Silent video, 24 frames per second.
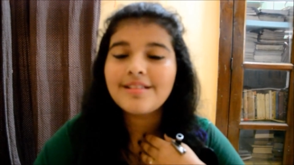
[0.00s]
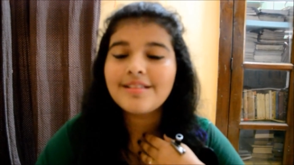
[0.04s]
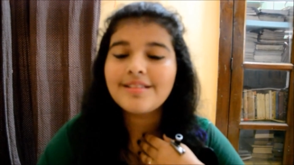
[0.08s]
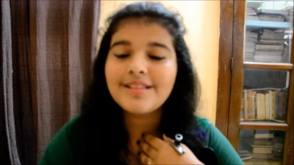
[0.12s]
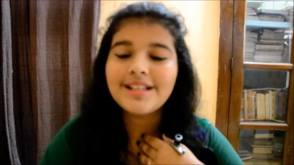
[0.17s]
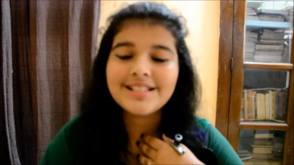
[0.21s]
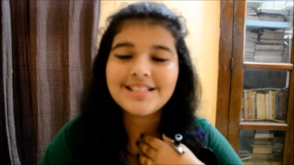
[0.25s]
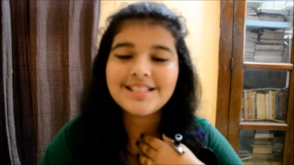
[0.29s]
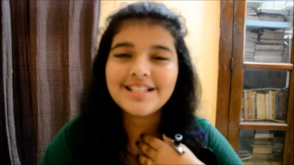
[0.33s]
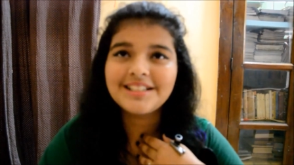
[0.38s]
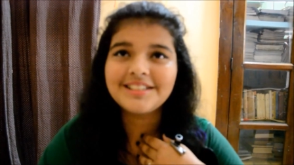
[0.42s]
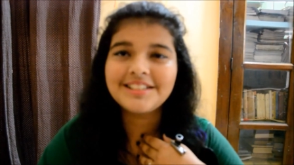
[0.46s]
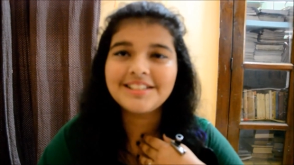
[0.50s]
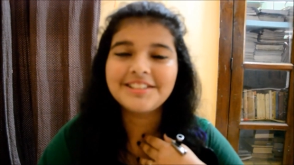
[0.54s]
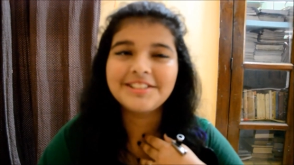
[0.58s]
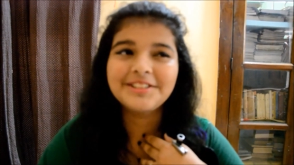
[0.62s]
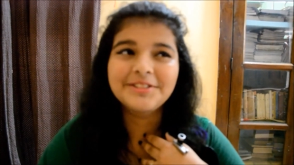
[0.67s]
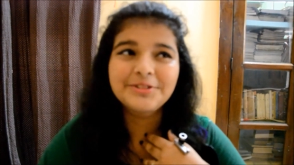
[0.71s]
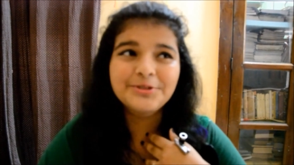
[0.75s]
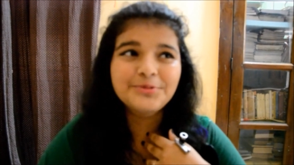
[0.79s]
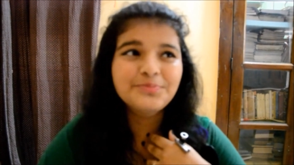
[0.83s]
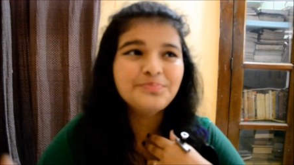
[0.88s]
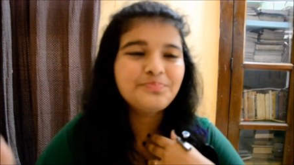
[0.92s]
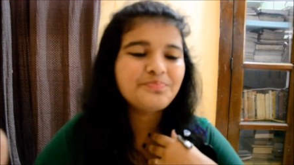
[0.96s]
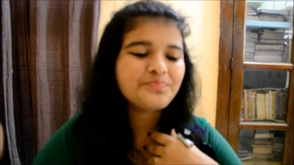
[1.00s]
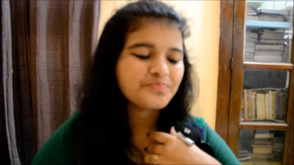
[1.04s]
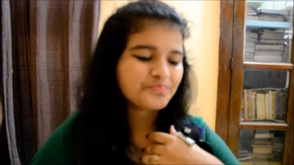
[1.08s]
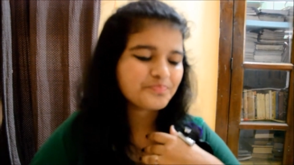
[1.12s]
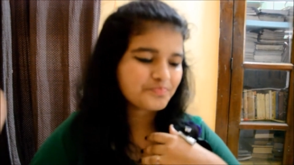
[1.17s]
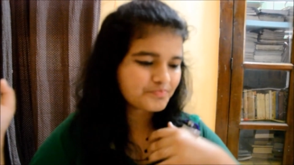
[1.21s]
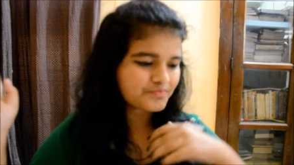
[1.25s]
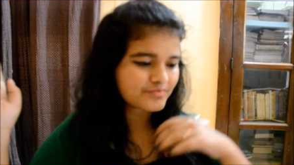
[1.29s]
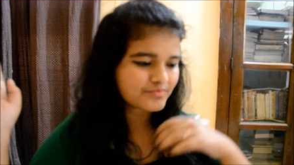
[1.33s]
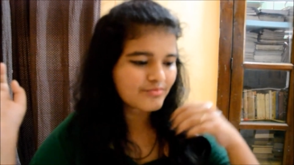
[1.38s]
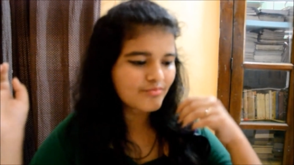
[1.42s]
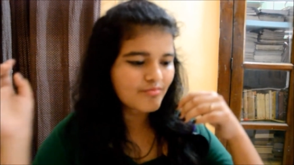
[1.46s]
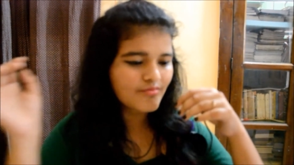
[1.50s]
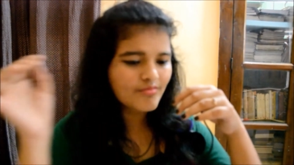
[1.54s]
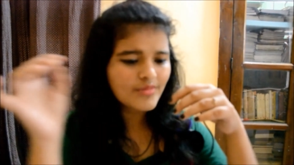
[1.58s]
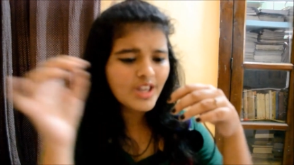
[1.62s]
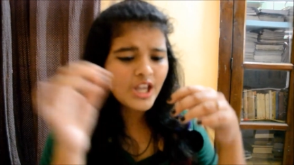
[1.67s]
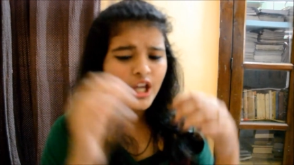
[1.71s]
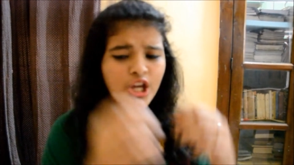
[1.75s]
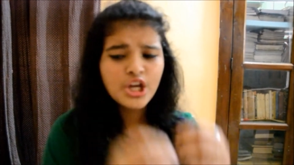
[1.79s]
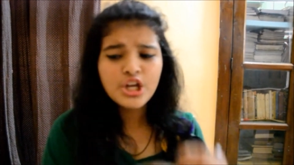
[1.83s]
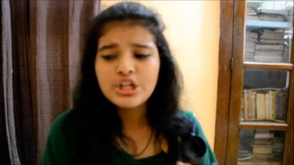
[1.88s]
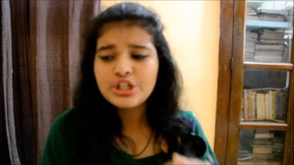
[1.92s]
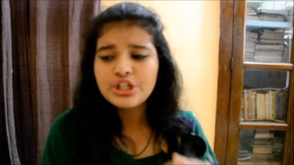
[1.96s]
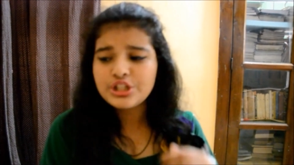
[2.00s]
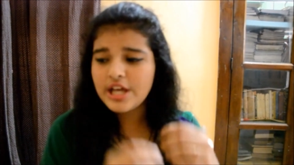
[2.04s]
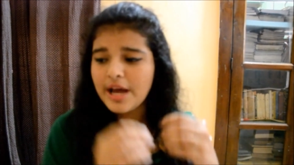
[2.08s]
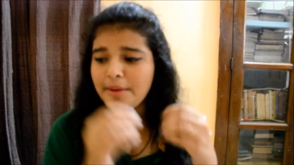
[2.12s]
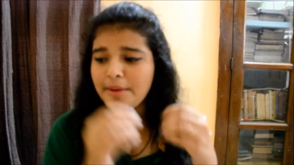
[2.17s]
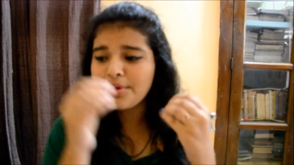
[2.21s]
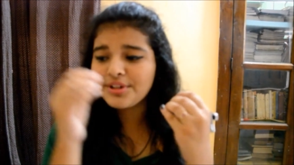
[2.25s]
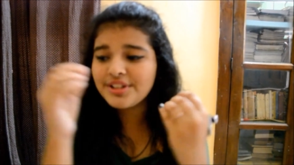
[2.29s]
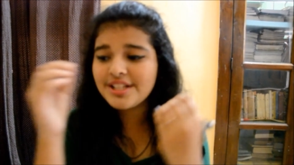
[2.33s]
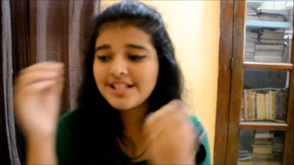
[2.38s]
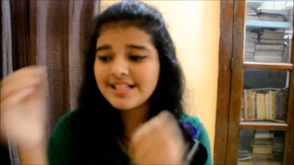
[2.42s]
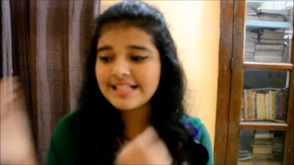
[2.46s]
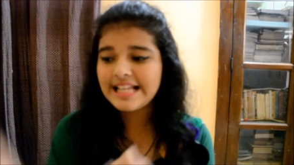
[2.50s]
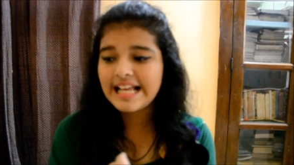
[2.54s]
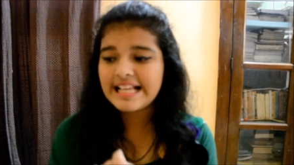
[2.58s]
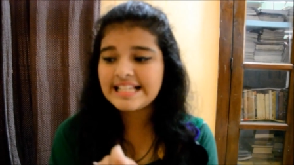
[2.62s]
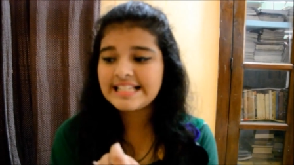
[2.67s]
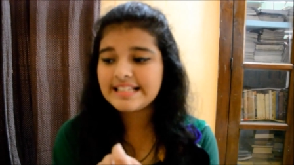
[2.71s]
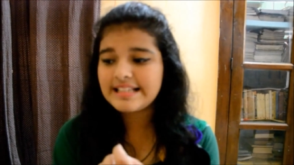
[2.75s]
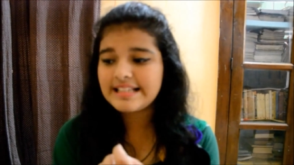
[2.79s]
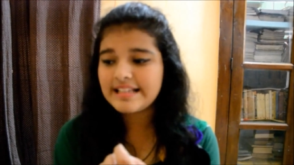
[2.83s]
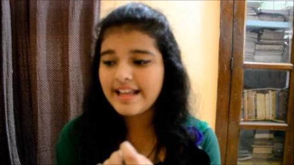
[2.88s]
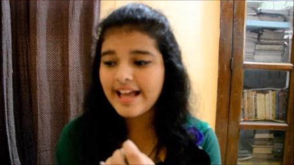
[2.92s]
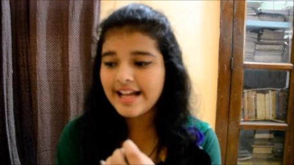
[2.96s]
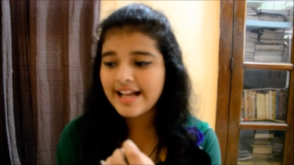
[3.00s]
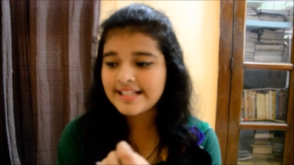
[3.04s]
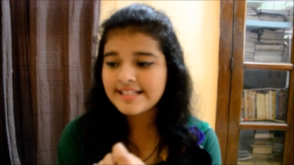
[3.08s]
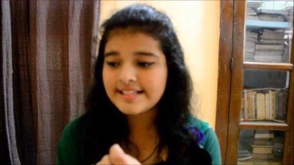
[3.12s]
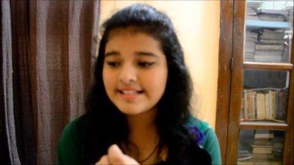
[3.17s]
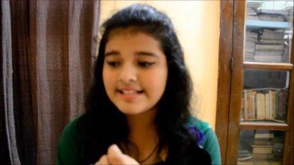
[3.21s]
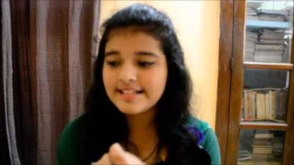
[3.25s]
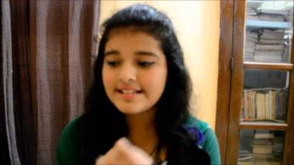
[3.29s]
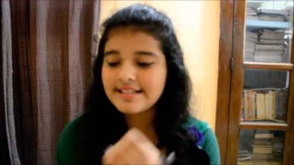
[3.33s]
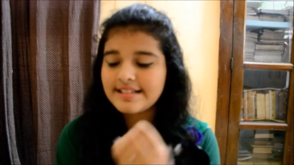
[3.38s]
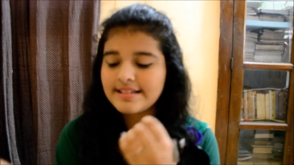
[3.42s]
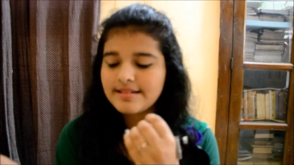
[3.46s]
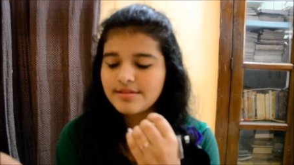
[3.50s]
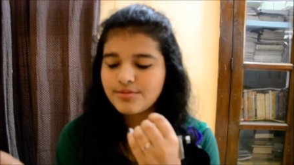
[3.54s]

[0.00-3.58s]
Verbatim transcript: Let's continue. So I'm on this next, next